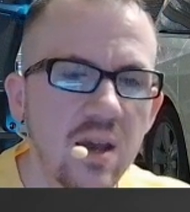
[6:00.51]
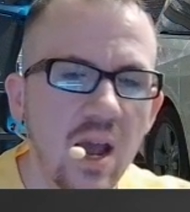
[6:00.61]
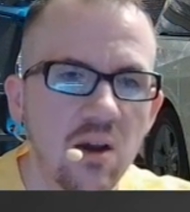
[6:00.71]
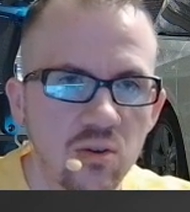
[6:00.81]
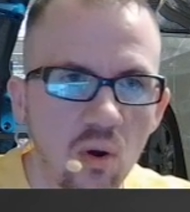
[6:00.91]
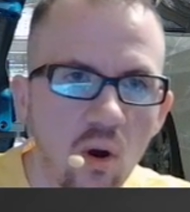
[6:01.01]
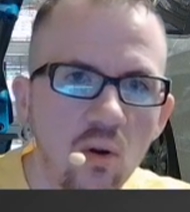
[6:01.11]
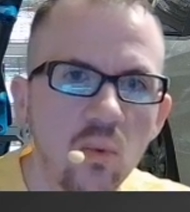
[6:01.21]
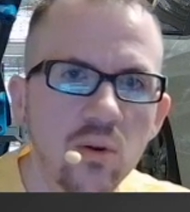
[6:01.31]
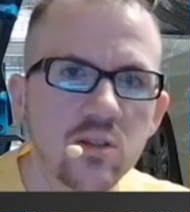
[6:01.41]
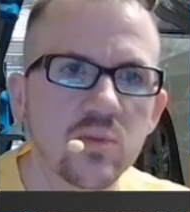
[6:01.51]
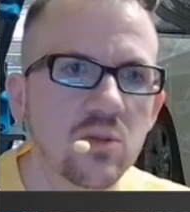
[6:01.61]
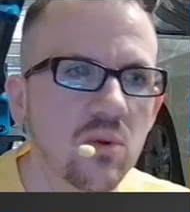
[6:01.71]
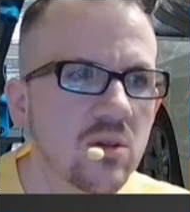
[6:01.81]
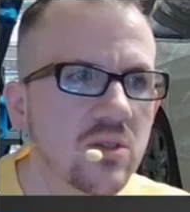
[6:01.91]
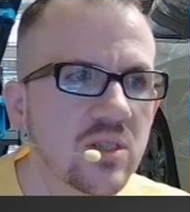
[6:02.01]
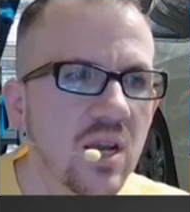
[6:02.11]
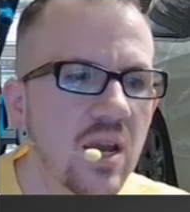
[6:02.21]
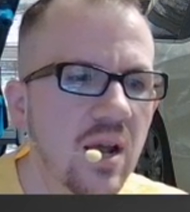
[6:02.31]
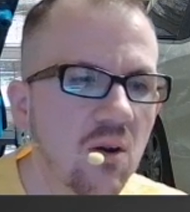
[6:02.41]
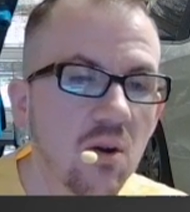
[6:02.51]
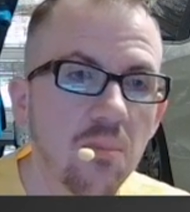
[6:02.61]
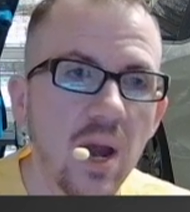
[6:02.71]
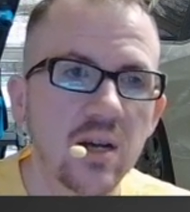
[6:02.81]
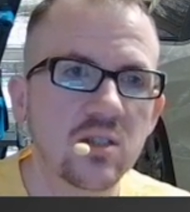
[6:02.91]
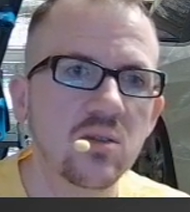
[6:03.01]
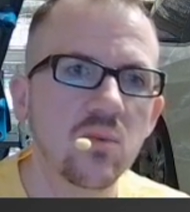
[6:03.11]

how your heart works, when you understand how compassion